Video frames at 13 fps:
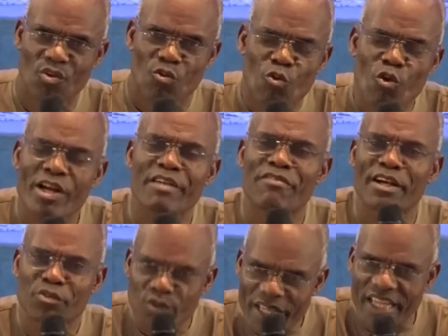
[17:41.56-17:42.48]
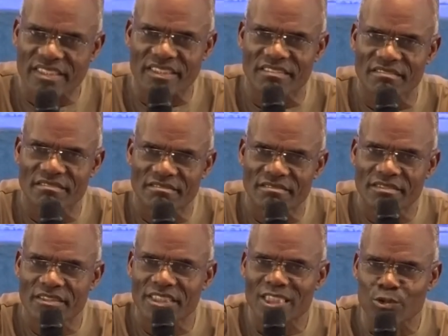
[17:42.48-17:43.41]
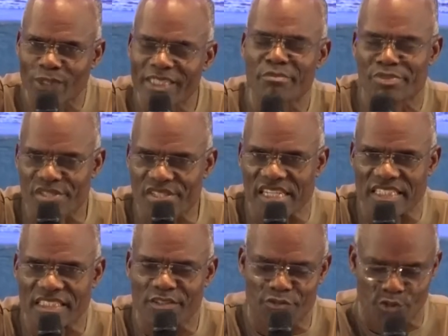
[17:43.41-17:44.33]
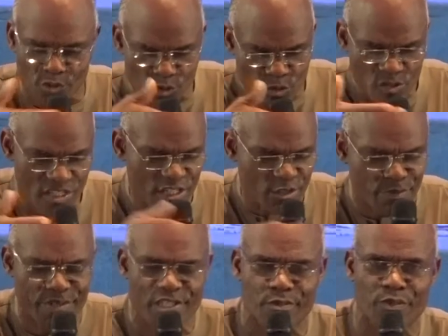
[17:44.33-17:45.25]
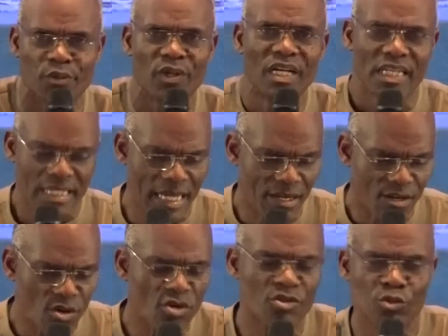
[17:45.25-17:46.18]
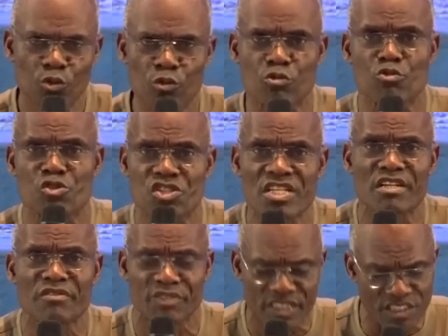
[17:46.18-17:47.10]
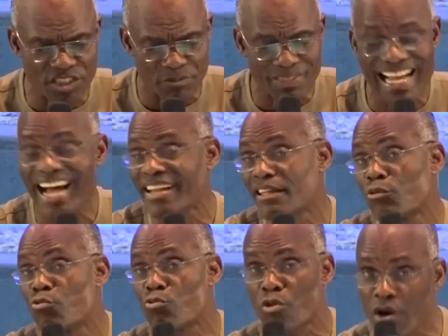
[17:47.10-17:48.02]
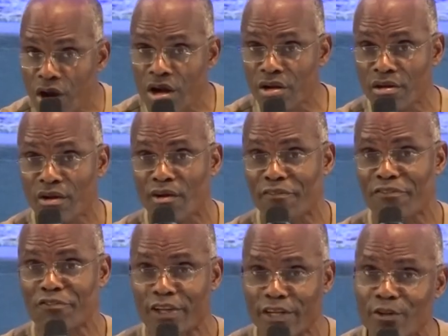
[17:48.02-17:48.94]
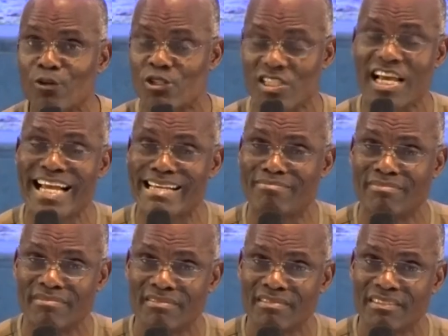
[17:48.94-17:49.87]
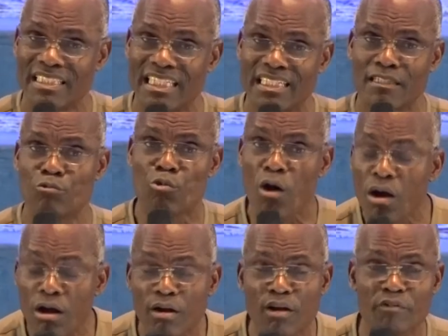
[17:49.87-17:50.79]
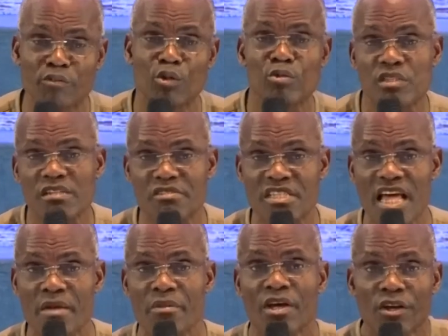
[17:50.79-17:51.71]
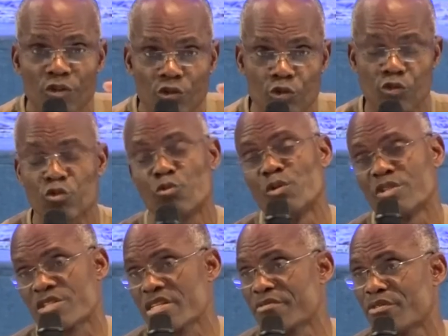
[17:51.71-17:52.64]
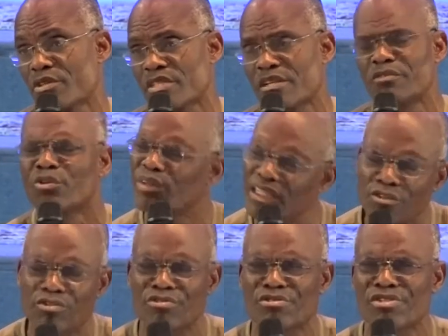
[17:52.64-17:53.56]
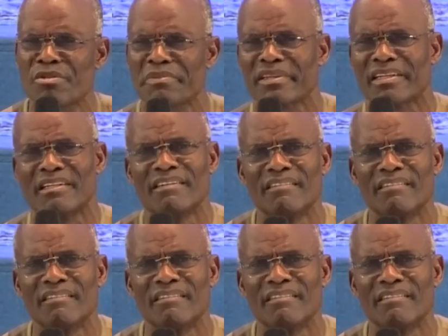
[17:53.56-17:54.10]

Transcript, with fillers: Whatever you get, 20%. If you use this principle that God used to save Egypt and the world of Pharaoh's time, the world of Joseph's time, you too will save yourself. You need to do something.